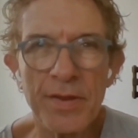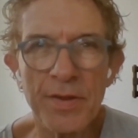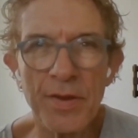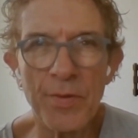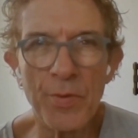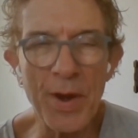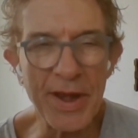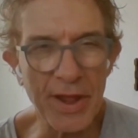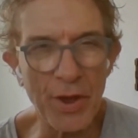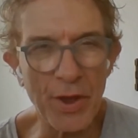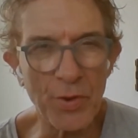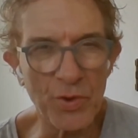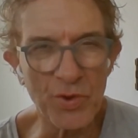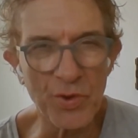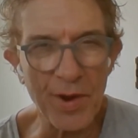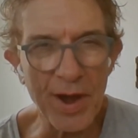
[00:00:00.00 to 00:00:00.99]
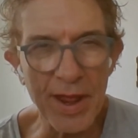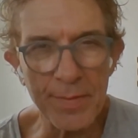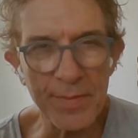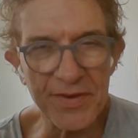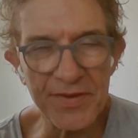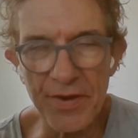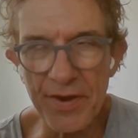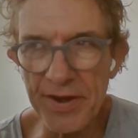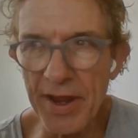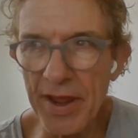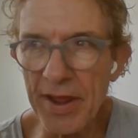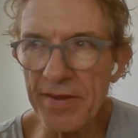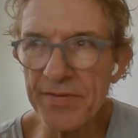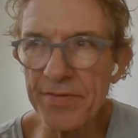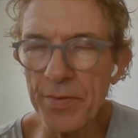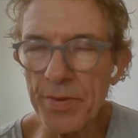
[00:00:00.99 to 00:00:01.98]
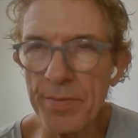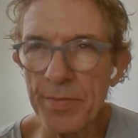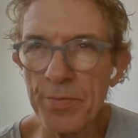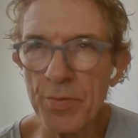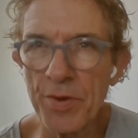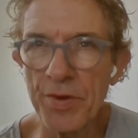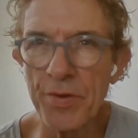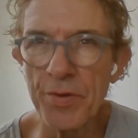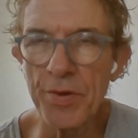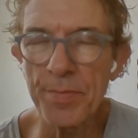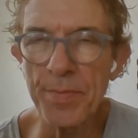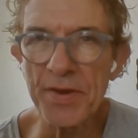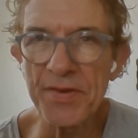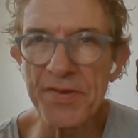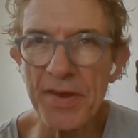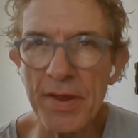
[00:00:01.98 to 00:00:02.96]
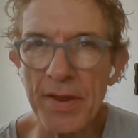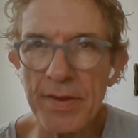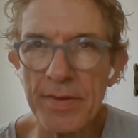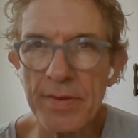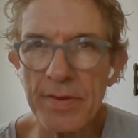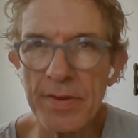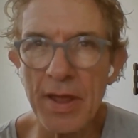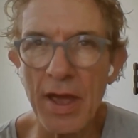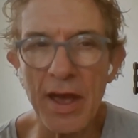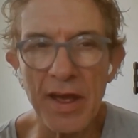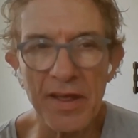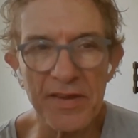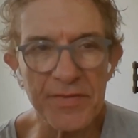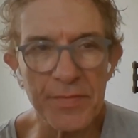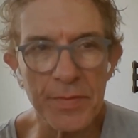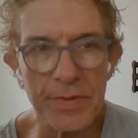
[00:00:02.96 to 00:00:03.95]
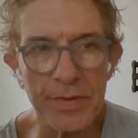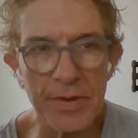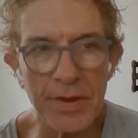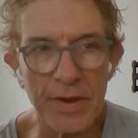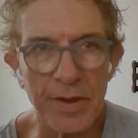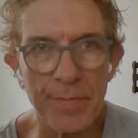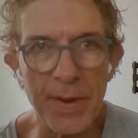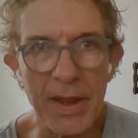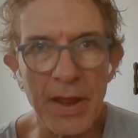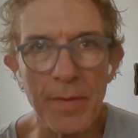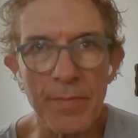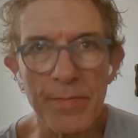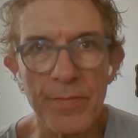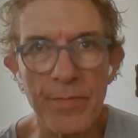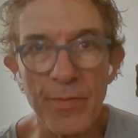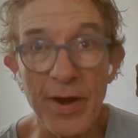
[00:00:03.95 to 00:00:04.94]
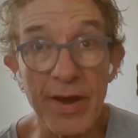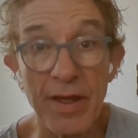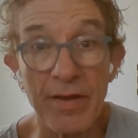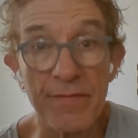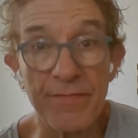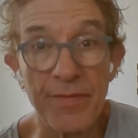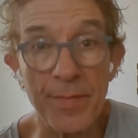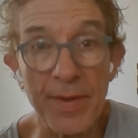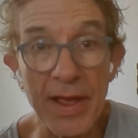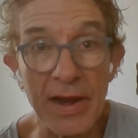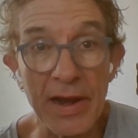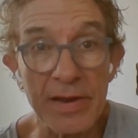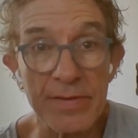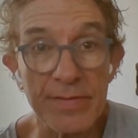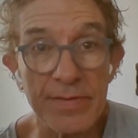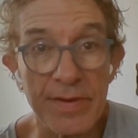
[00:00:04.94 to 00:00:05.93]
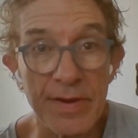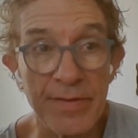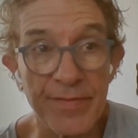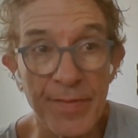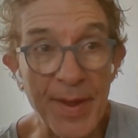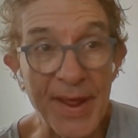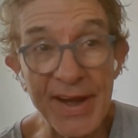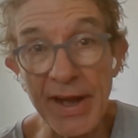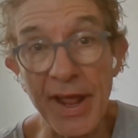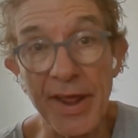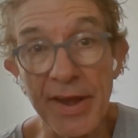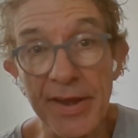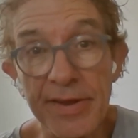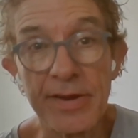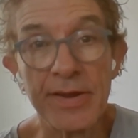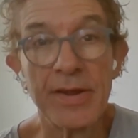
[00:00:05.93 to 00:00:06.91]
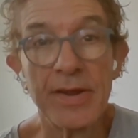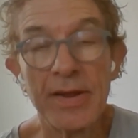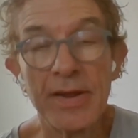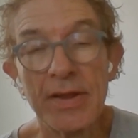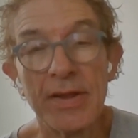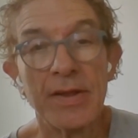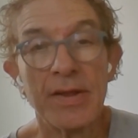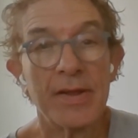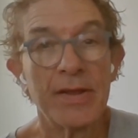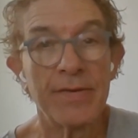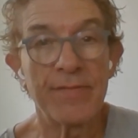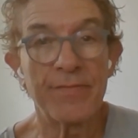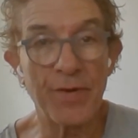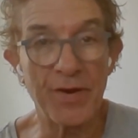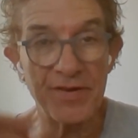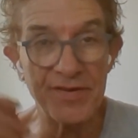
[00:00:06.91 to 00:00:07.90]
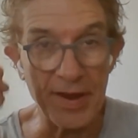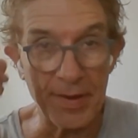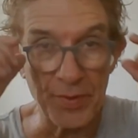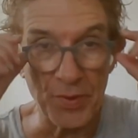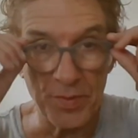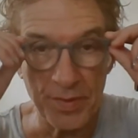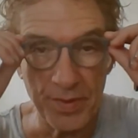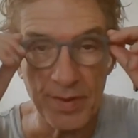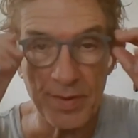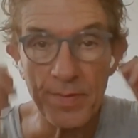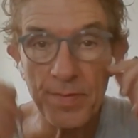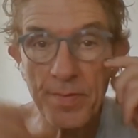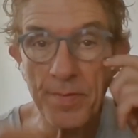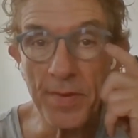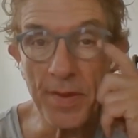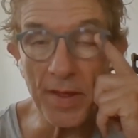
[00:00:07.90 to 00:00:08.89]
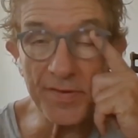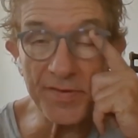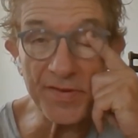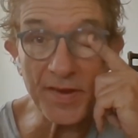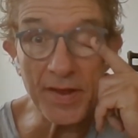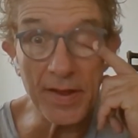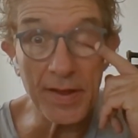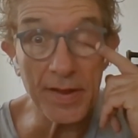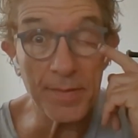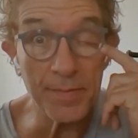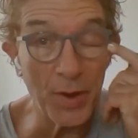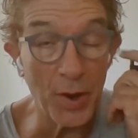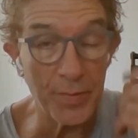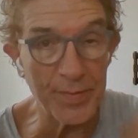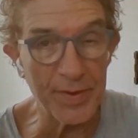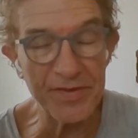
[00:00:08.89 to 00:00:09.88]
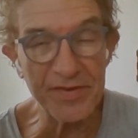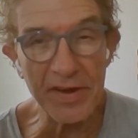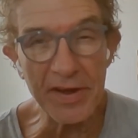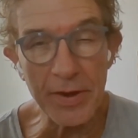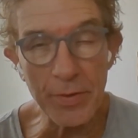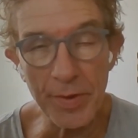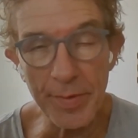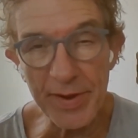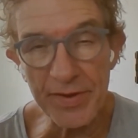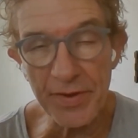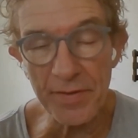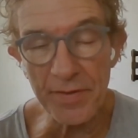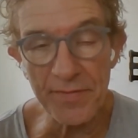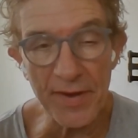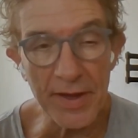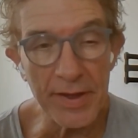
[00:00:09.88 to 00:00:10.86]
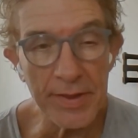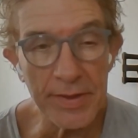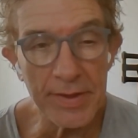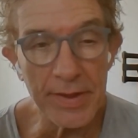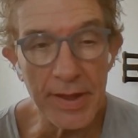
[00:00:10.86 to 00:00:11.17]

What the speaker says: your radiogram inside your house wouldn't do it, but cars you could pick up radio from Adelaide, for example. That's Melbourne to Sydney would have been too far,